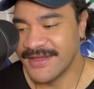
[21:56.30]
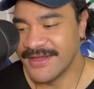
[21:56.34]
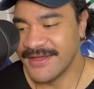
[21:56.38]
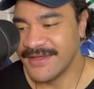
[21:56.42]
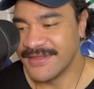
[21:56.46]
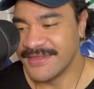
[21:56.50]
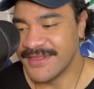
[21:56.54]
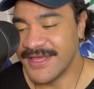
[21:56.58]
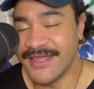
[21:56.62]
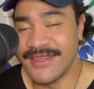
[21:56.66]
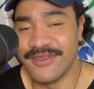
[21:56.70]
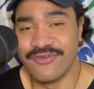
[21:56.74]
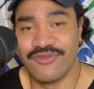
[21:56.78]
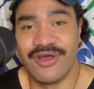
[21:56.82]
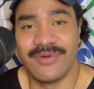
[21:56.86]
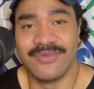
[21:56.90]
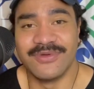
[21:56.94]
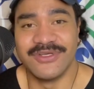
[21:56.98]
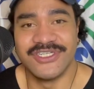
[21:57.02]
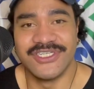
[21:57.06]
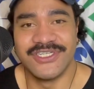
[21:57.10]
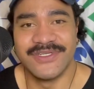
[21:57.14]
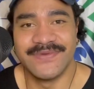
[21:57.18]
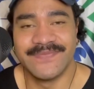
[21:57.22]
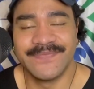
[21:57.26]

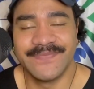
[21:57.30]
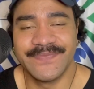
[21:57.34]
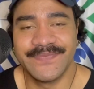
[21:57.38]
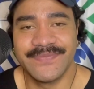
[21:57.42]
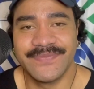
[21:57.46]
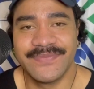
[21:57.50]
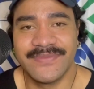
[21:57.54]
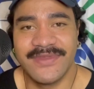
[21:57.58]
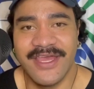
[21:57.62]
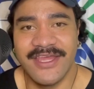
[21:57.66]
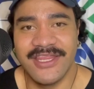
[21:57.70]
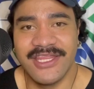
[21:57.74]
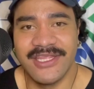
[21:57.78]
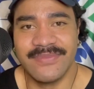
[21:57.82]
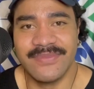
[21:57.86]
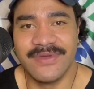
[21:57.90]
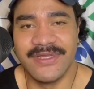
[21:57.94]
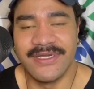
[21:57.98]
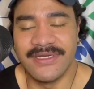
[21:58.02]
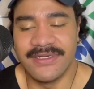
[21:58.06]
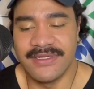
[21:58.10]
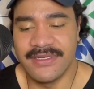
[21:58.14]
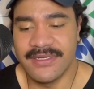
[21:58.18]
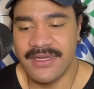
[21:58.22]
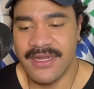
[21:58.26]
rubbish, down the
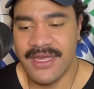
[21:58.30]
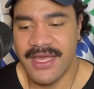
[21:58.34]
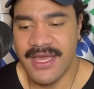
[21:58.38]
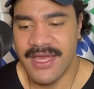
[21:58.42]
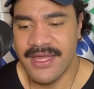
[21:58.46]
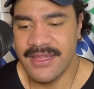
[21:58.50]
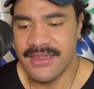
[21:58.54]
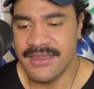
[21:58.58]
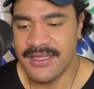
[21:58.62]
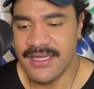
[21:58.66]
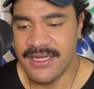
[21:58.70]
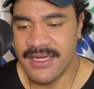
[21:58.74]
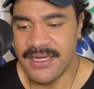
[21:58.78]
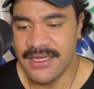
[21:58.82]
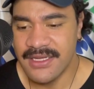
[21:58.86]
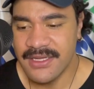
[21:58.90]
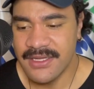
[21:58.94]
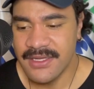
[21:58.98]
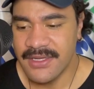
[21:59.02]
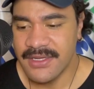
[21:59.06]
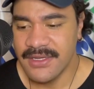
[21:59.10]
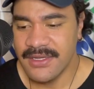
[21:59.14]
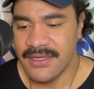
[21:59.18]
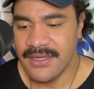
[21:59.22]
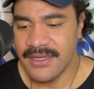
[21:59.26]
bin. And I
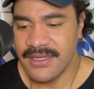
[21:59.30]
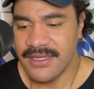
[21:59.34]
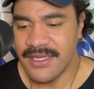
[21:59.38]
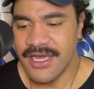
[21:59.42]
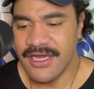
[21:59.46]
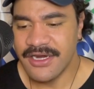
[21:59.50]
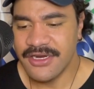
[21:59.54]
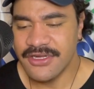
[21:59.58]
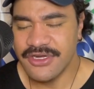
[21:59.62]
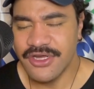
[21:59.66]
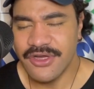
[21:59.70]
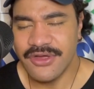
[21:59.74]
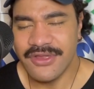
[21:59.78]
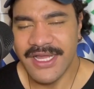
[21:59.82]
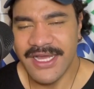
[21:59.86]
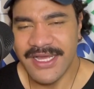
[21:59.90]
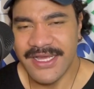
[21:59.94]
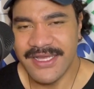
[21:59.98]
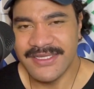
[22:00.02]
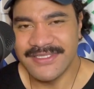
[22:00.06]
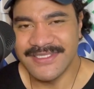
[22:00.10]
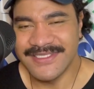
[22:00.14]
don't know. Like,